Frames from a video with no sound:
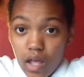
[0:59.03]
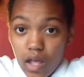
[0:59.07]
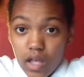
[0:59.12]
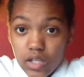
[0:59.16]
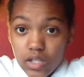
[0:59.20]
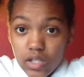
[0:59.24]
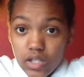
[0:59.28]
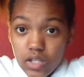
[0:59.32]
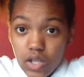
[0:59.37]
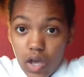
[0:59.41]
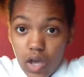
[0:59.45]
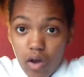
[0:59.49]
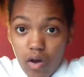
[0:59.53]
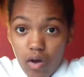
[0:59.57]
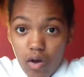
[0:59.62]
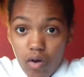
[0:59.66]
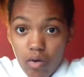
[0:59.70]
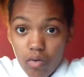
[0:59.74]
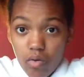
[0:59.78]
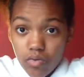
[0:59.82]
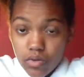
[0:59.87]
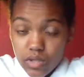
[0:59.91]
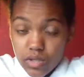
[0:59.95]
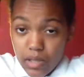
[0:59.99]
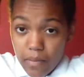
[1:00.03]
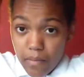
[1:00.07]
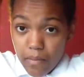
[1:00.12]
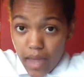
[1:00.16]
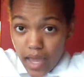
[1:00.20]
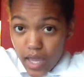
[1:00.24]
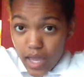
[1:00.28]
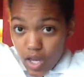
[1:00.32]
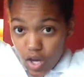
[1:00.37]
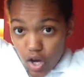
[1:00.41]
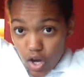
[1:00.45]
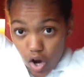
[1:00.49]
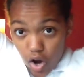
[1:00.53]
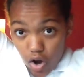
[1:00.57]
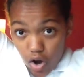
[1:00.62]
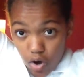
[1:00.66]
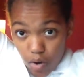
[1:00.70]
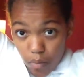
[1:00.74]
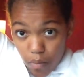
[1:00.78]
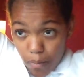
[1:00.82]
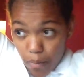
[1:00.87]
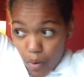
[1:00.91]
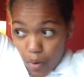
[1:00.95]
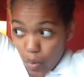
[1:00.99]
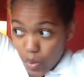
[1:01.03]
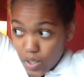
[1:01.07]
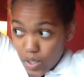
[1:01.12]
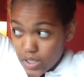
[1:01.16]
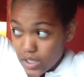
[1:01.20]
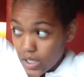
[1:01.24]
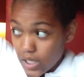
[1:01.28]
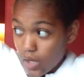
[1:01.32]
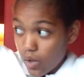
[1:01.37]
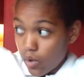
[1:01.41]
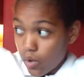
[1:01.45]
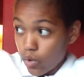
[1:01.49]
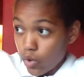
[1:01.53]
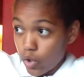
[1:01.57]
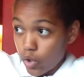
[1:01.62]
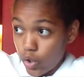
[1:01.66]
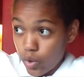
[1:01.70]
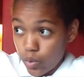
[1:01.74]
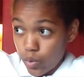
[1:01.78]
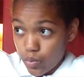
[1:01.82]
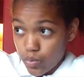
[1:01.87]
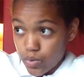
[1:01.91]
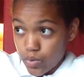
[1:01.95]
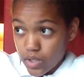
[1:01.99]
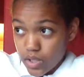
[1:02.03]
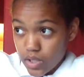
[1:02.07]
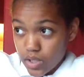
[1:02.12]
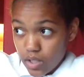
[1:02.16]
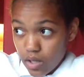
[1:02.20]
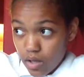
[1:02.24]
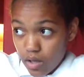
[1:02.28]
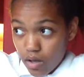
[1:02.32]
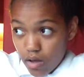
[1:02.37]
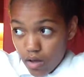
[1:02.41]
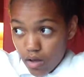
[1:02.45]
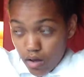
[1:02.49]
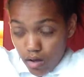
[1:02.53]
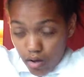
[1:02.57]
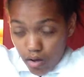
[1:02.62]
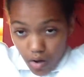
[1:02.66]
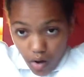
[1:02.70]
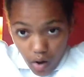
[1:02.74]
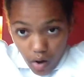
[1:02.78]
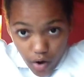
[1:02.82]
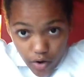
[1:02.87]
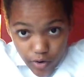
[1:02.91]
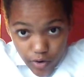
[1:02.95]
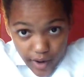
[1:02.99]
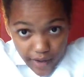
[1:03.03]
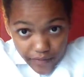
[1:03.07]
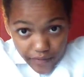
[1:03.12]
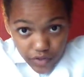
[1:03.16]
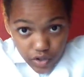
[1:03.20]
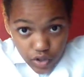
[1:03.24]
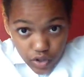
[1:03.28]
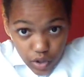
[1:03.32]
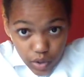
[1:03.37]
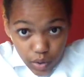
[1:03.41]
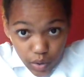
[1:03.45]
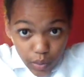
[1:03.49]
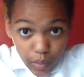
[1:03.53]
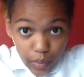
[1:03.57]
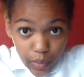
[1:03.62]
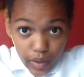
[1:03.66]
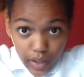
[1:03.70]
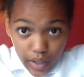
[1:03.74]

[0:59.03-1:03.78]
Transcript: So to make your ponytail loose all you have to do